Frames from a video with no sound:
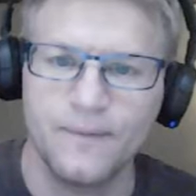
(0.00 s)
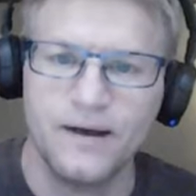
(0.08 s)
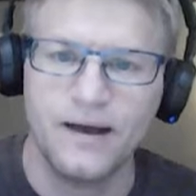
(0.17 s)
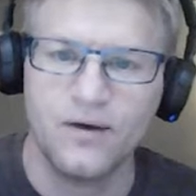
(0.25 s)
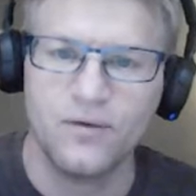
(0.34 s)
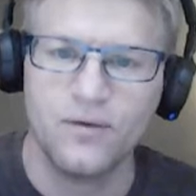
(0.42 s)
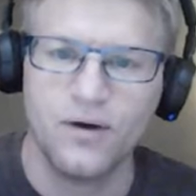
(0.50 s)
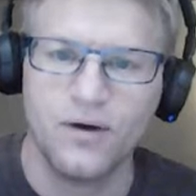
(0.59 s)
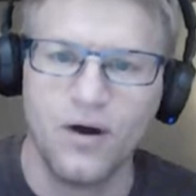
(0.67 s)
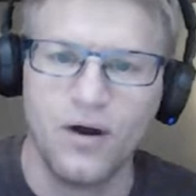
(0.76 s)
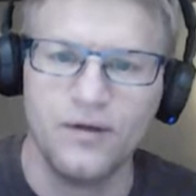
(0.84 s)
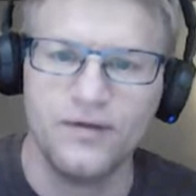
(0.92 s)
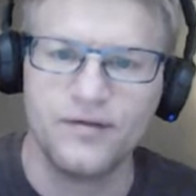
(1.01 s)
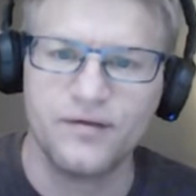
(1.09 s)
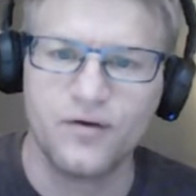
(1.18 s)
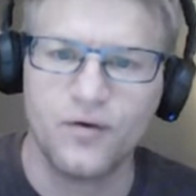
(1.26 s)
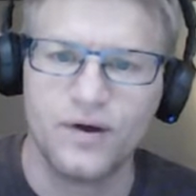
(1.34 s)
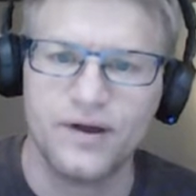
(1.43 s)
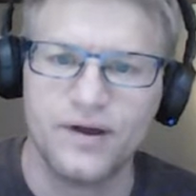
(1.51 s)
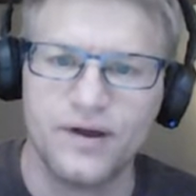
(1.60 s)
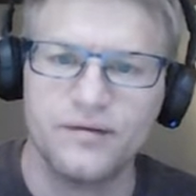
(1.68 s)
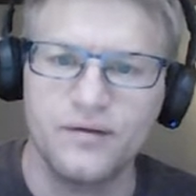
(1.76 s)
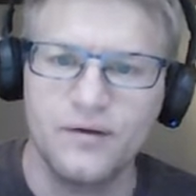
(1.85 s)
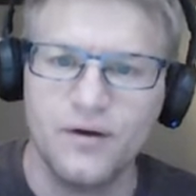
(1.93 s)
Now all of these
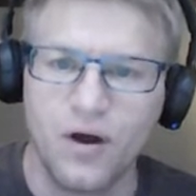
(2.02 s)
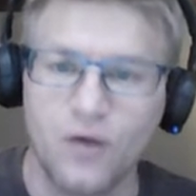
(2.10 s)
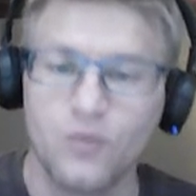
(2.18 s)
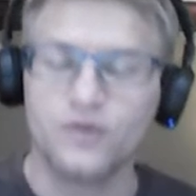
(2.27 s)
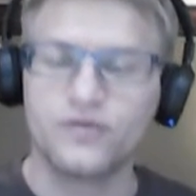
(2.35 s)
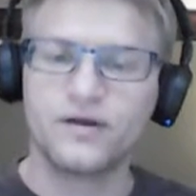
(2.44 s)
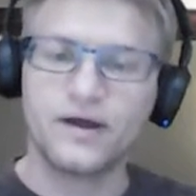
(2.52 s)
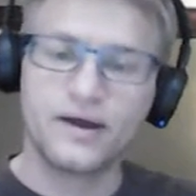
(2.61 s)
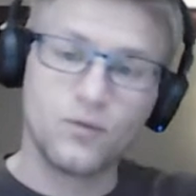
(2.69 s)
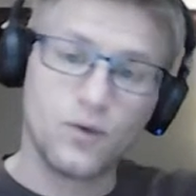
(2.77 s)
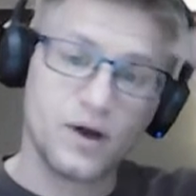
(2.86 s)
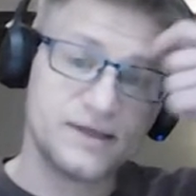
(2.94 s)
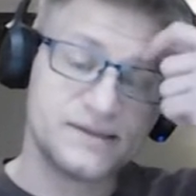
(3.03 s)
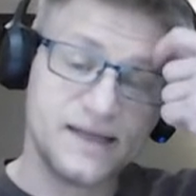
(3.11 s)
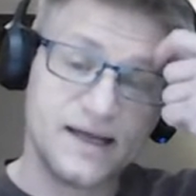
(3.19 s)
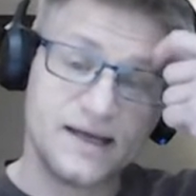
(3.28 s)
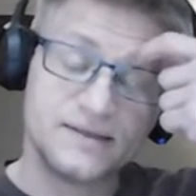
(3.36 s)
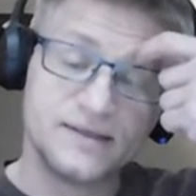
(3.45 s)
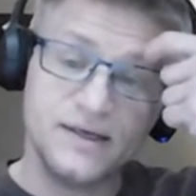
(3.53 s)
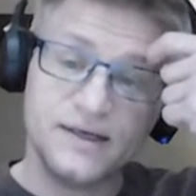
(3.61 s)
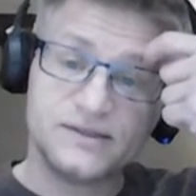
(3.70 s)
coins are worth like 1 cent.